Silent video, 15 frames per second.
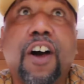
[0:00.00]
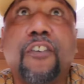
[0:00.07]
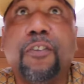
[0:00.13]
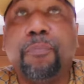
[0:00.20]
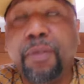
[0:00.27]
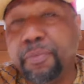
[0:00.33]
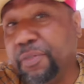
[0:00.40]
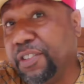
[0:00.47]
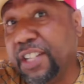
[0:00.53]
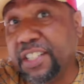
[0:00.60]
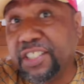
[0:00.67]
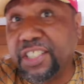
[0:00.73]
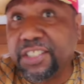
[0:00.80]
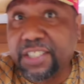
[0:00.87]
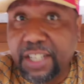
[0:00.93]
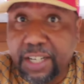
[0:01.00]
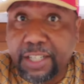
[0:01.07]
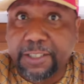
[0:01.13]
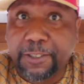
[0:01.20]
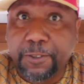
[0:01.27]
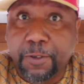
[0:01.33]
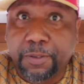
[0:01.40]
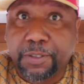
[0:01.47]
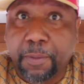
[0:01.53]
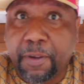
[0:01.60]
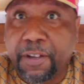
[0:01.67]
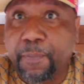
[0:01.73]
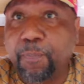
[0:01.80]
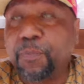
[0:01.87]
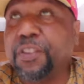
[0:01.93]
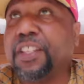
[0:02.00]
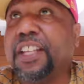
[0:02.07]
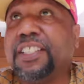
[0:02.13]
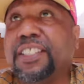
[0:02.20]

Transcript: other people than just us. You know what I'm talking about?